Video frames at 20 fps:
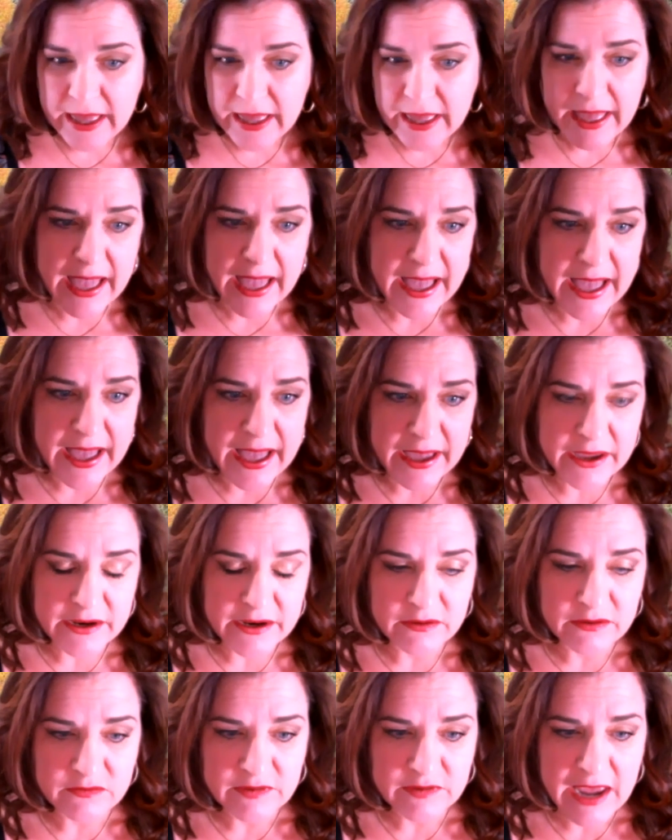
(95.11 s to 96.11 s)

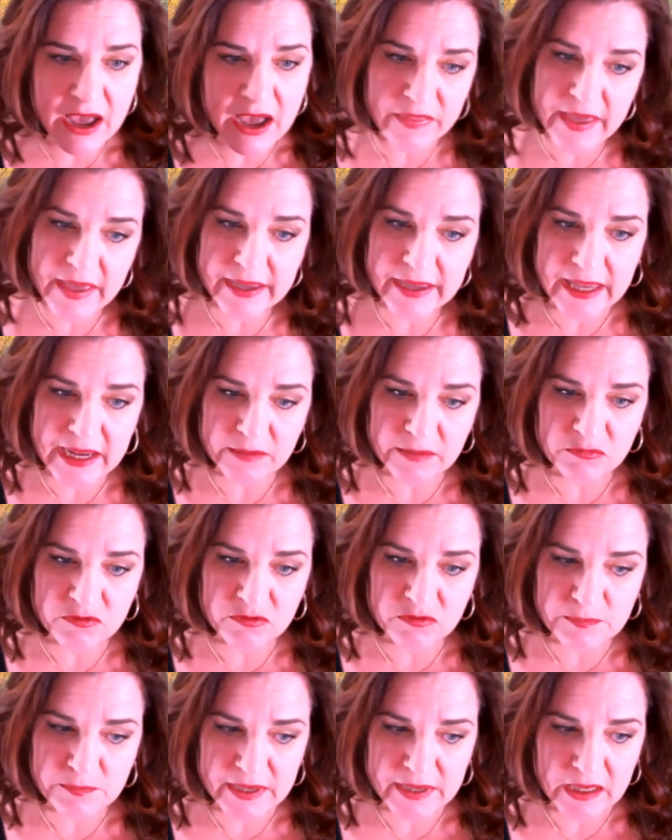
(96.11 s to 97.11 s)
and how that came
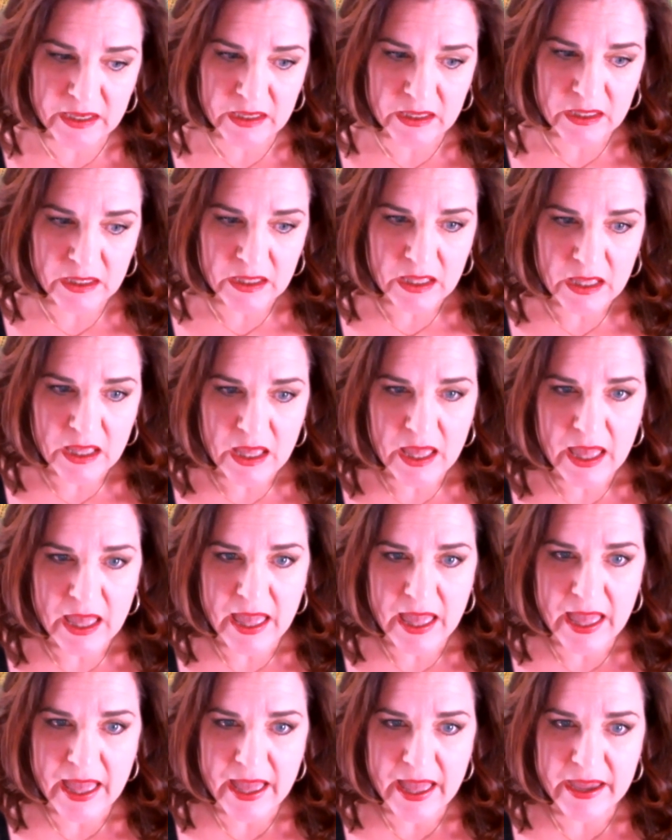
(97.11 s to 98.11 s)
to be,
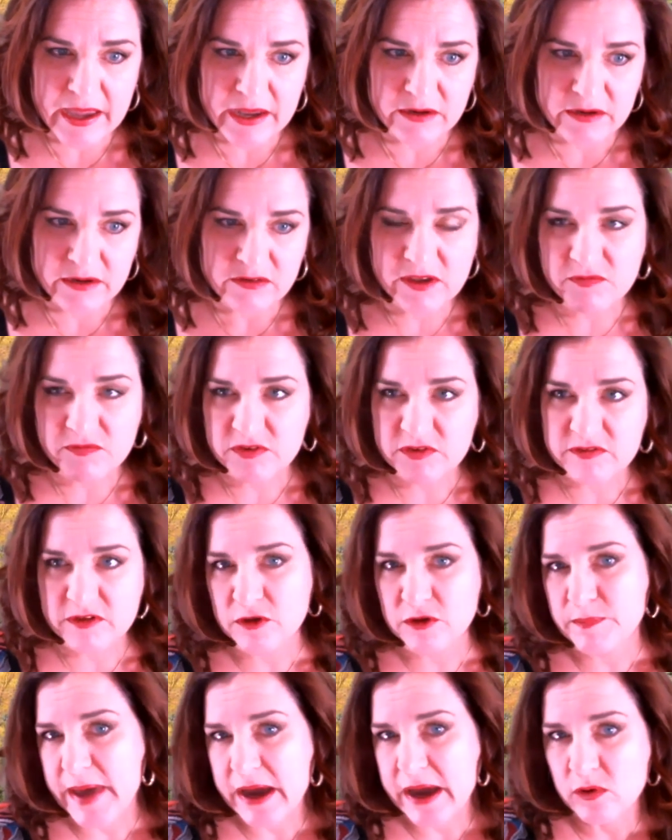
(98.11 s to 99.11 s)
and give us a little
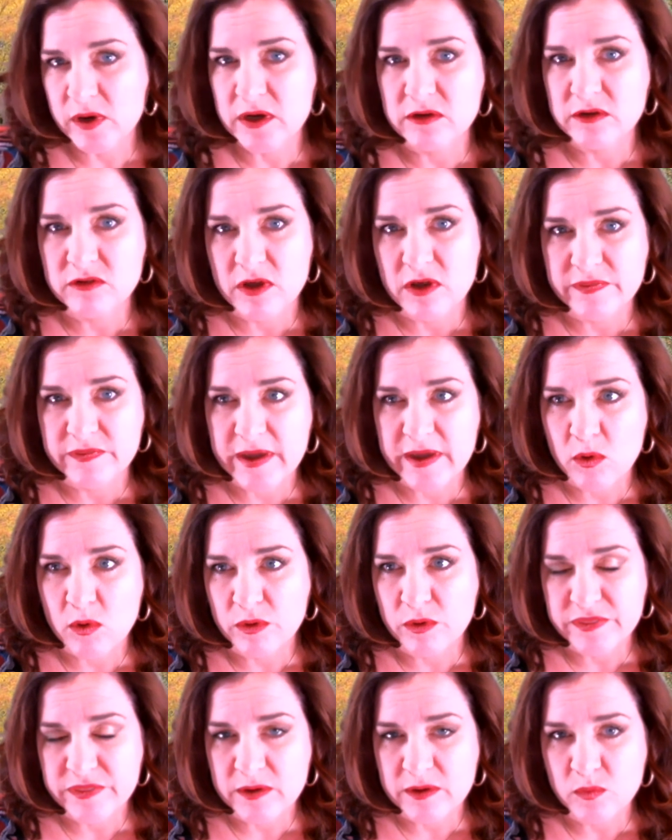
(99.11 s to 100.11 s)
background on that whole
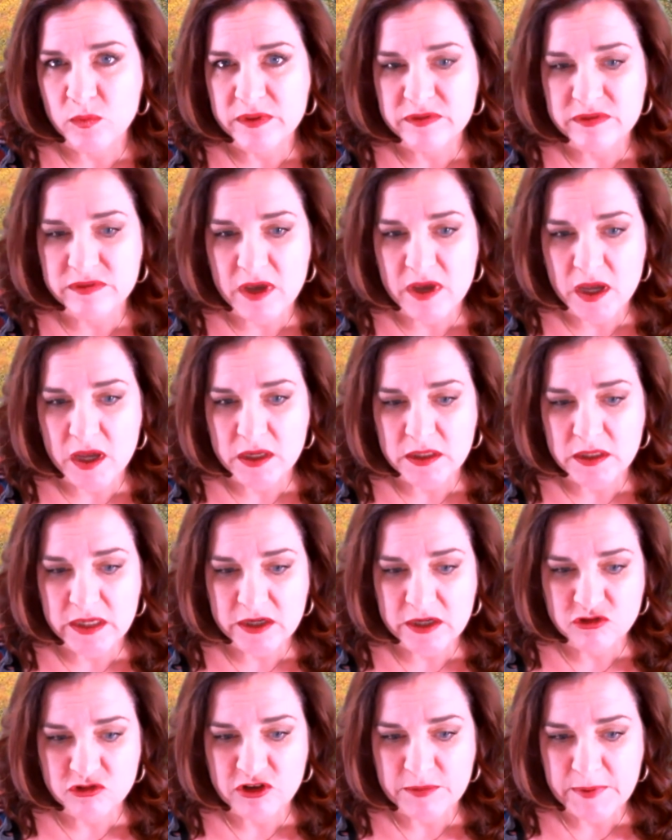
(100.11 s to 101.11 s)
thing with
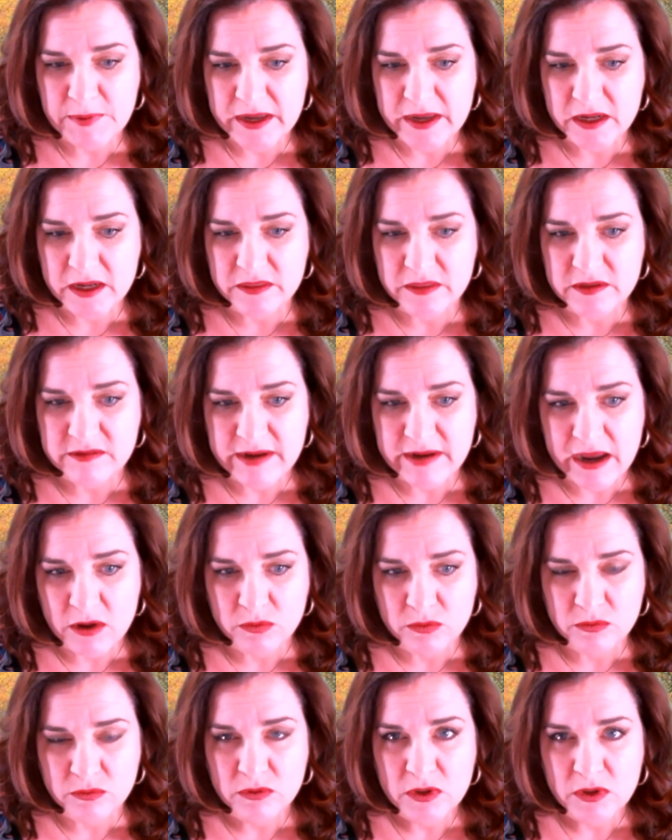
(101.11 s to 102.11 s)
Nick Chiappetta, the
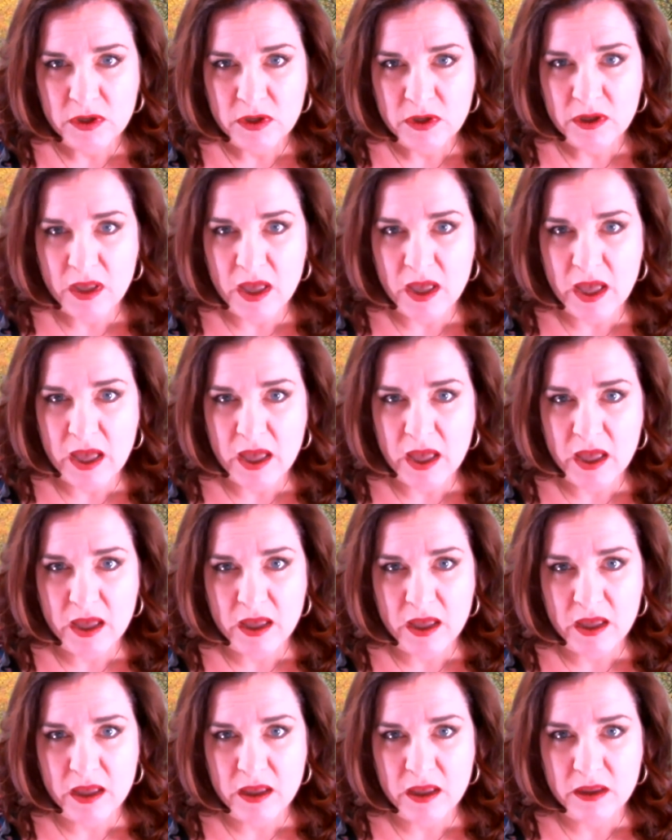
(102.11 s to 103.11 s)
town
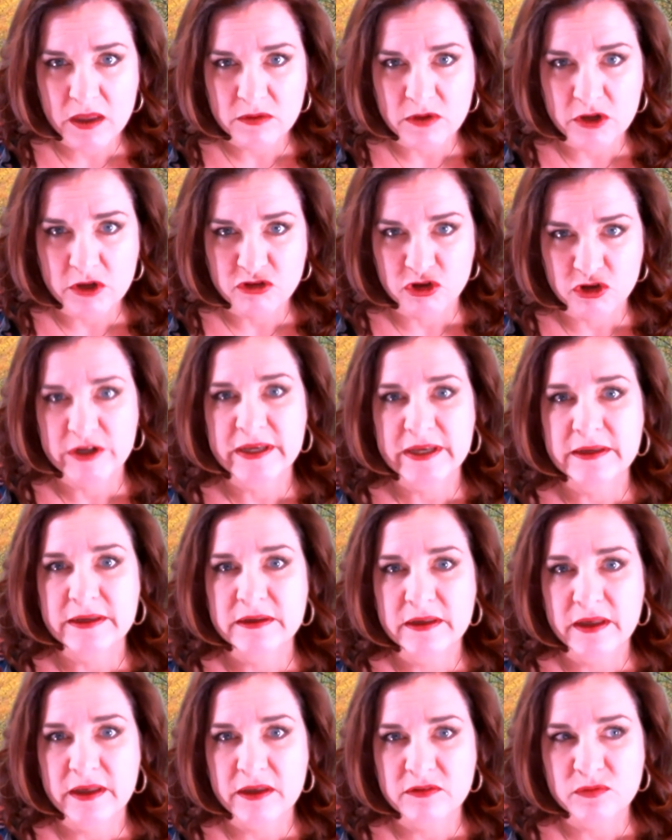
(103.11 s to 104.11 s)
attorney,
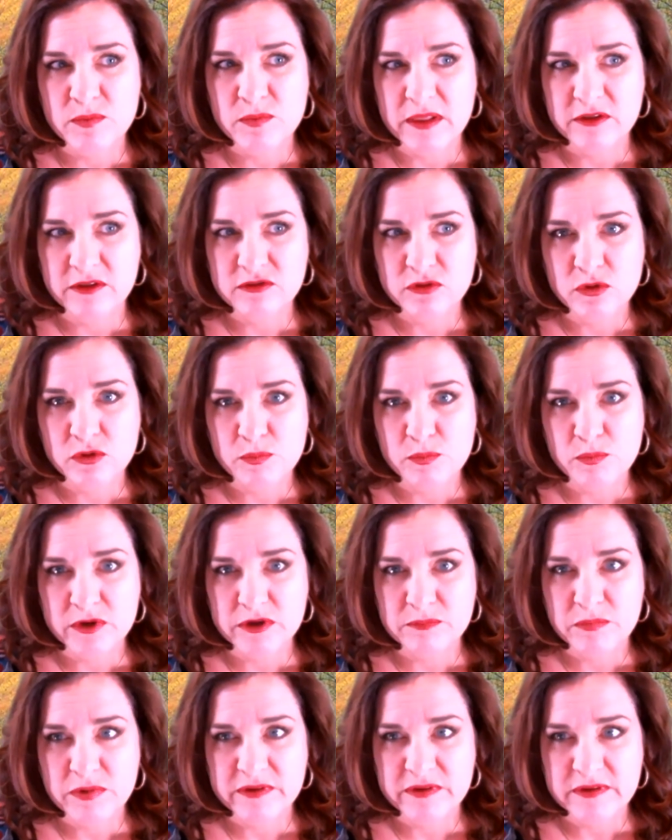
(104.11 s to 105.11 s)
as well as school board
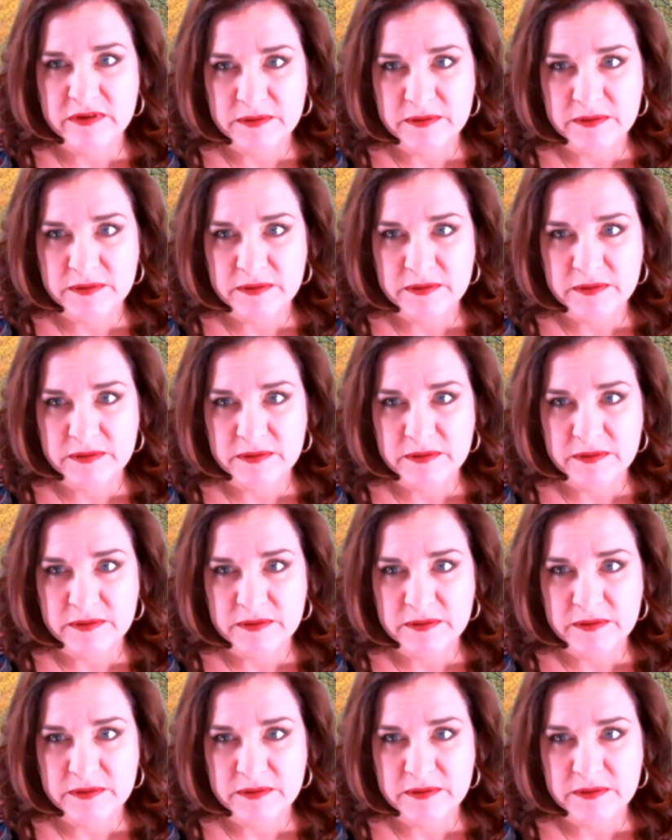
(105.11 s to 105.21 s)
president?